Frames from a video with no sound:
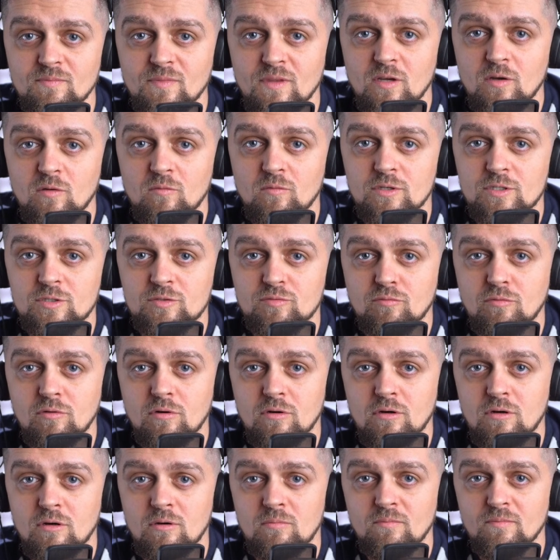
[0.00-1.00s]
which
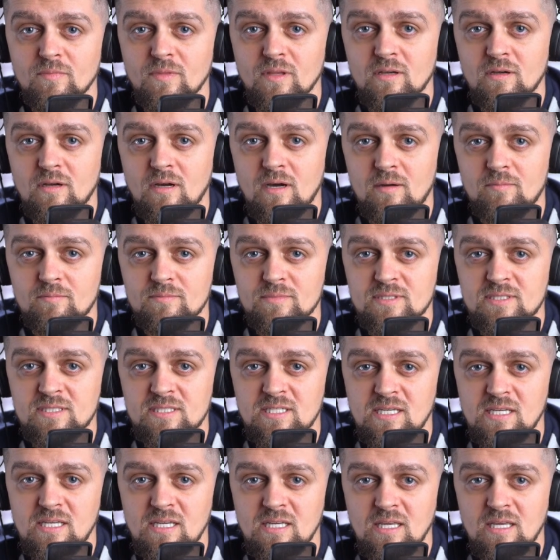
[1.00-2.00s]
were
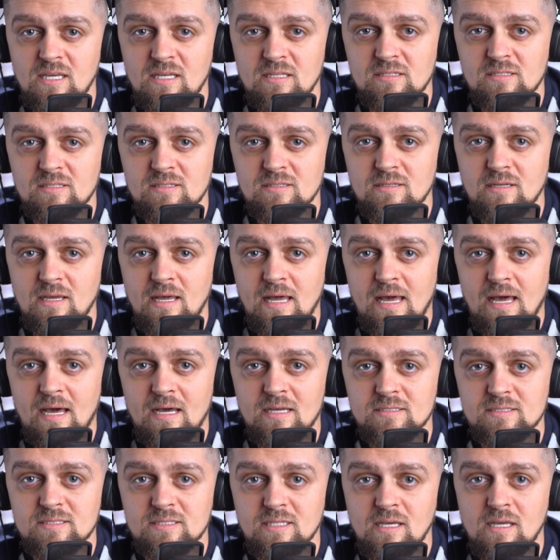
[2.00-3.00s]
seeing it
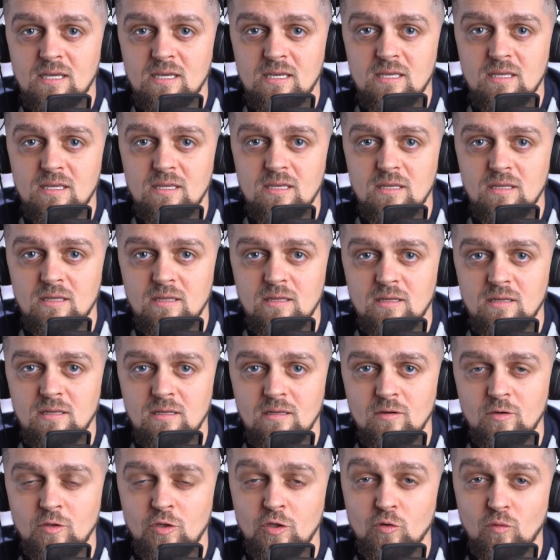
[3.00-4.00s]
as a
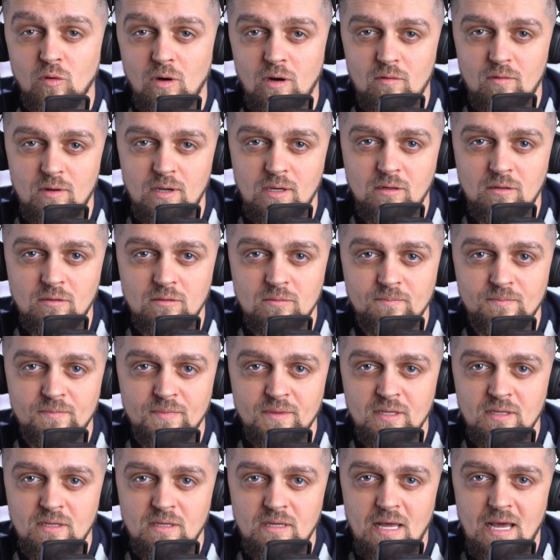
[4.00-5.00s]
URL,
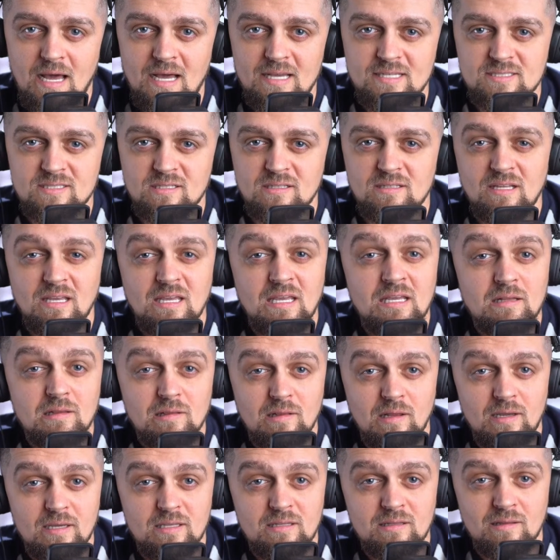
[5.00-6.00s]
as an
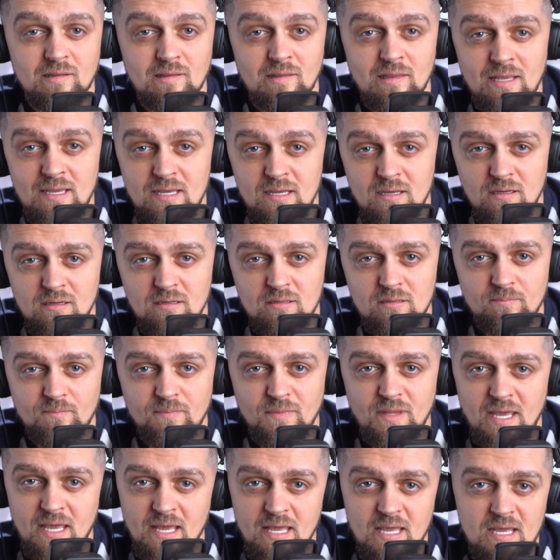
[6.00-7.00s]
inline link,
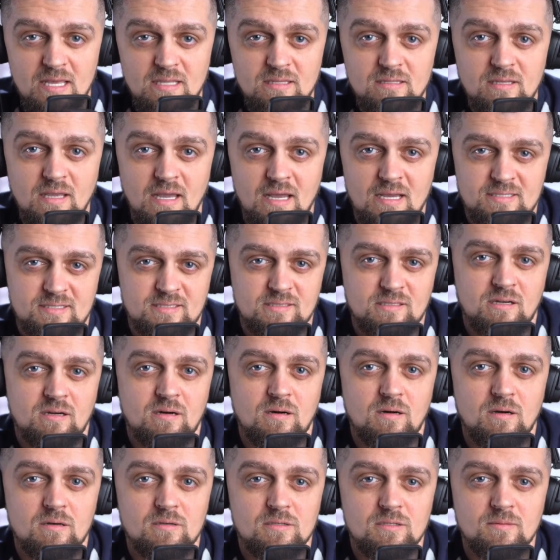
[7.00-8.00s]
and as a
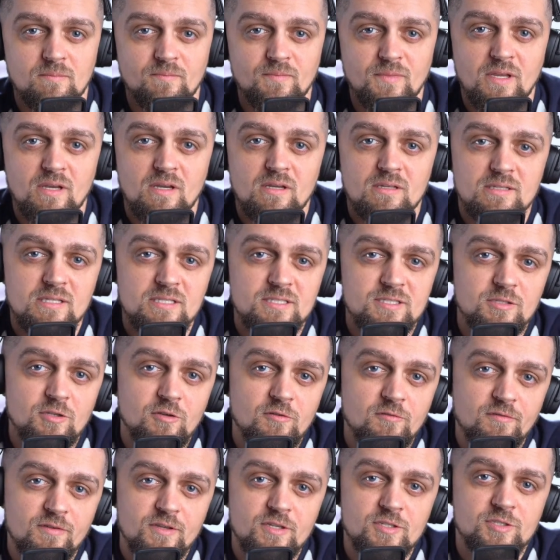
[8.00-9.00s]
card. This
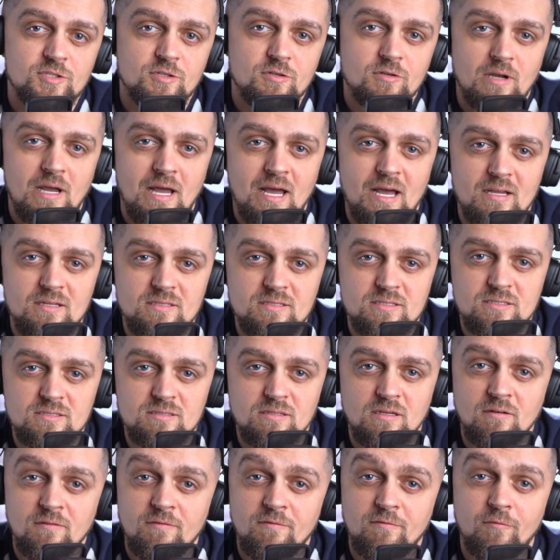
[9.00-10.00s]
new feature adds
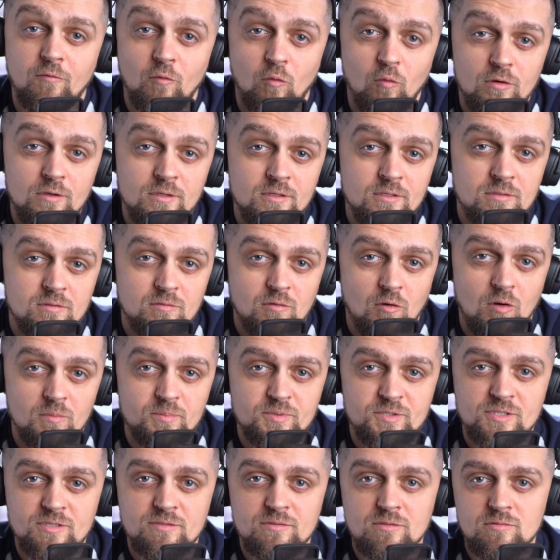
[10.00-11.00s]
a fourth
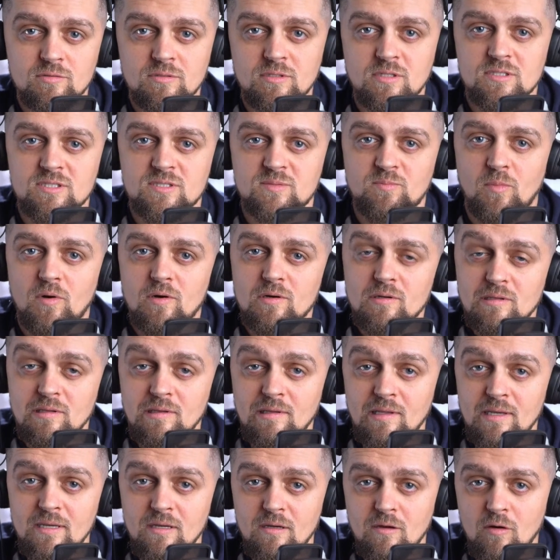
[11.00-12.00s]
option to the smart
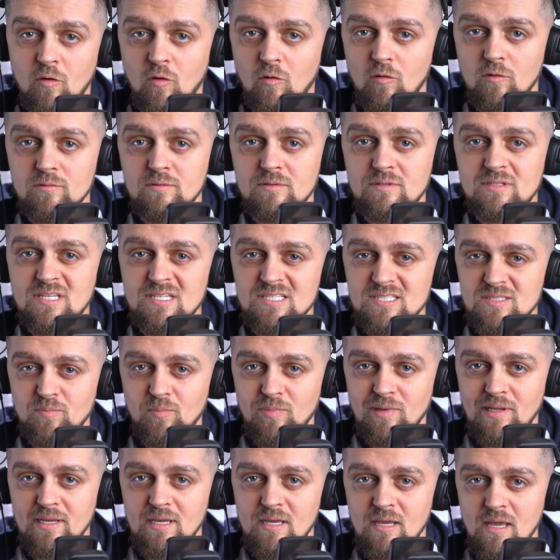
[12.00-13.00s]
link called
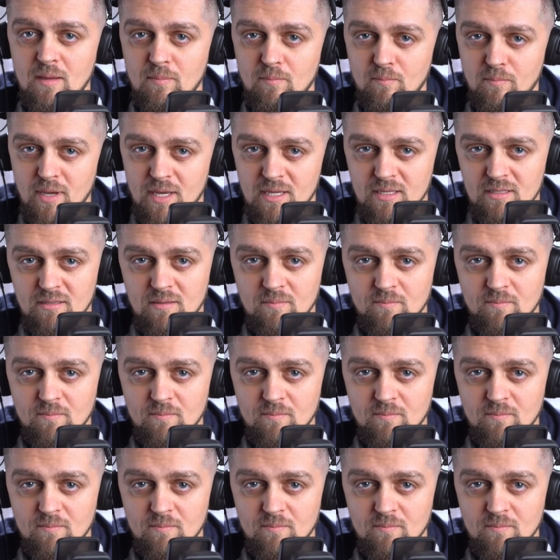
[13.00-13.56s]
Display Embed.